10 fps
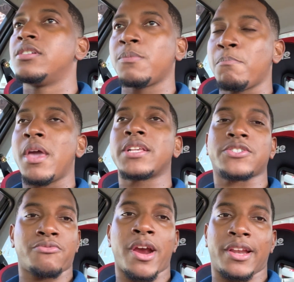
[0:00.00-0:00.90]

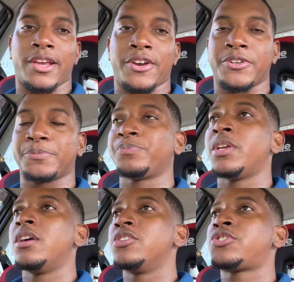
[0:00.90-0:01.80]
mess right here
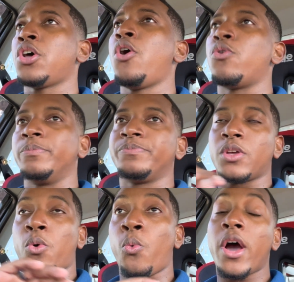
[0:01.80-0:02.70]
so
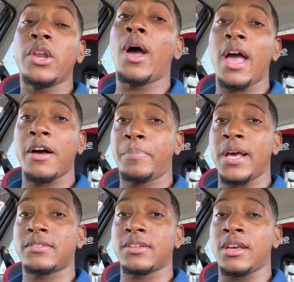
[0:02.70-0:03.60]
what do i have
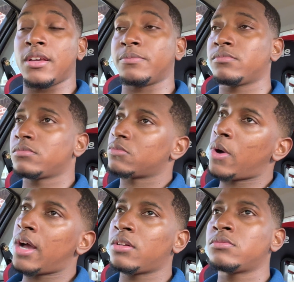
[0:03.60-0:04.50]
planned today
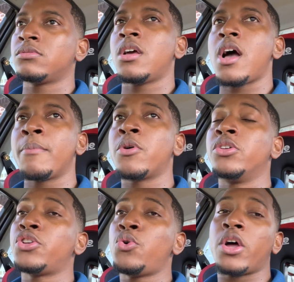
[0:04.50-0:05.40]
well i'm going
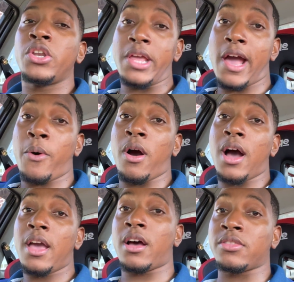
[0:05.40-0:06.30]
to do a
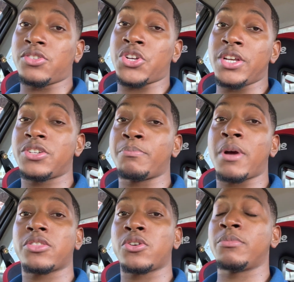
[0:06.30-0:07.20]
diy i'm changing
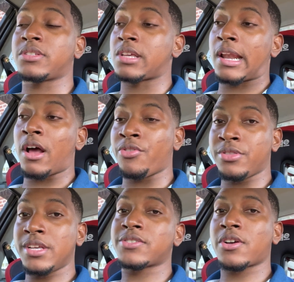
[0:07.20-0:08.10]
my thermostat on
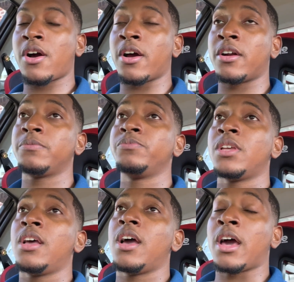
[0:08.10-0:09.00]
this car
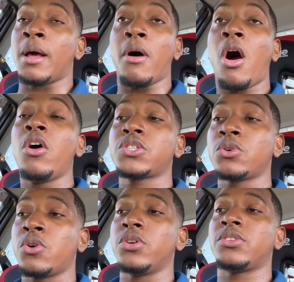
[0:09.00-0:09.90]
and i'm also
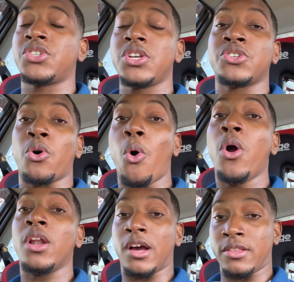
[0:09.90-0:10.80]
going to change the
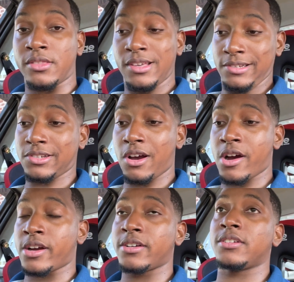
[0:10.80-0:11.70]
oil on this
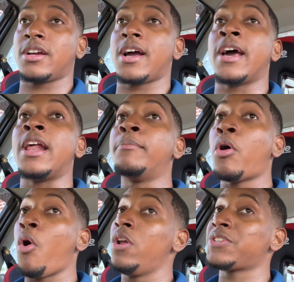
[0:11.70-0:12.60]
car and i'm
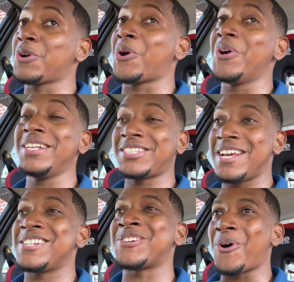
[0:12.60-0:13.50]
also going to
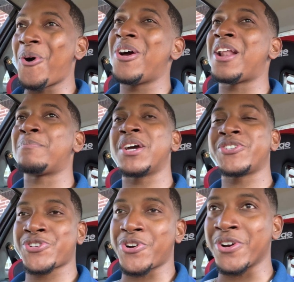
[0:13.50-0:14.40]
change the oil on my
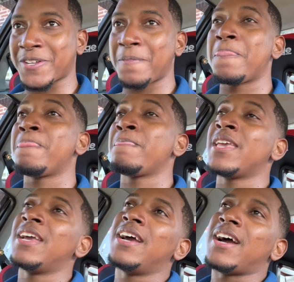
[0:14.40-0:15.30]
truck
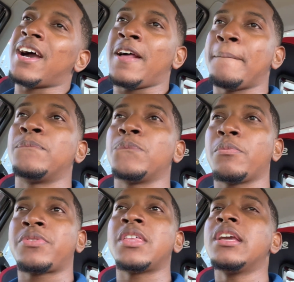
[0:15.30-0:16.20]
and i'm
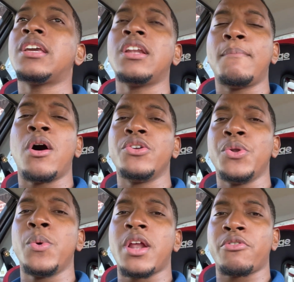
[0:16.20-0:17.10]
thinking about
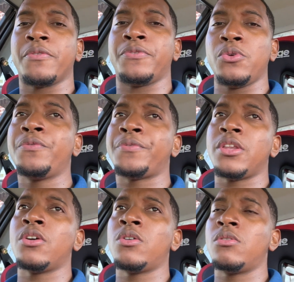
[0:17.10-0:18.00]
doing a review
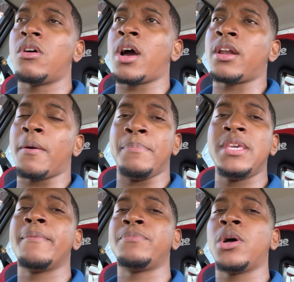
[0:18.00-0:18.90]
video on a
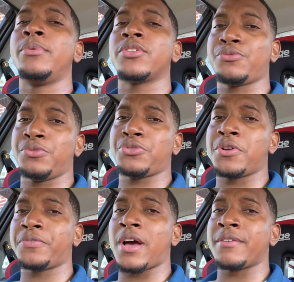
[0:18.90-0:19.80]
bmw
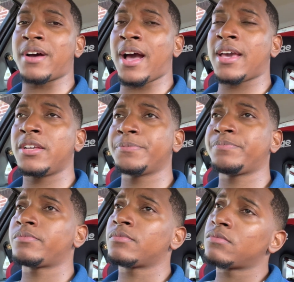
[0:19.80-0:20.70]
335i
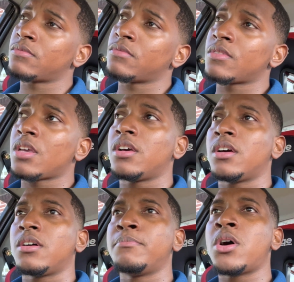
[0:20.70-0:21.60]

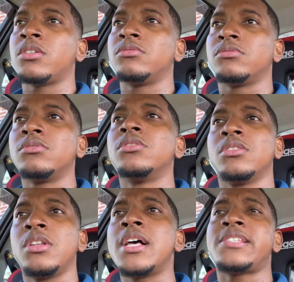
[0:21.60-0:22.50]
but
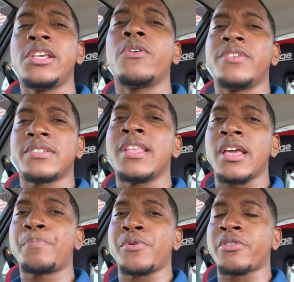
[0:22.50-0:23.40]
let's see how this day
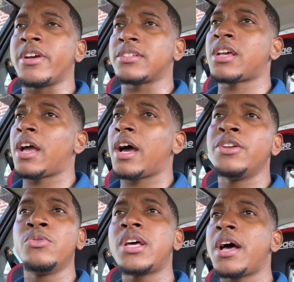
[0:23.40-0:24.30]
progress. I, I
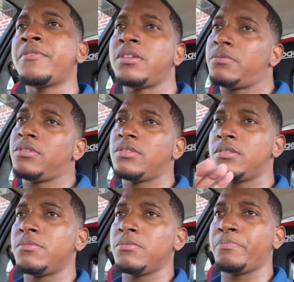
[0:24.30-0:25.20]
don't have it
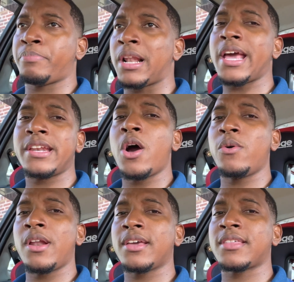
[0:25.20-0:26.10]
planned
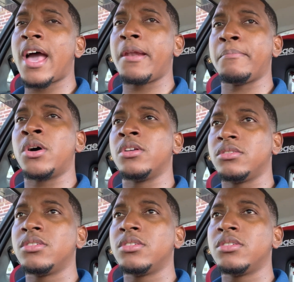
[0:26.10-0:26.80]
out like that, but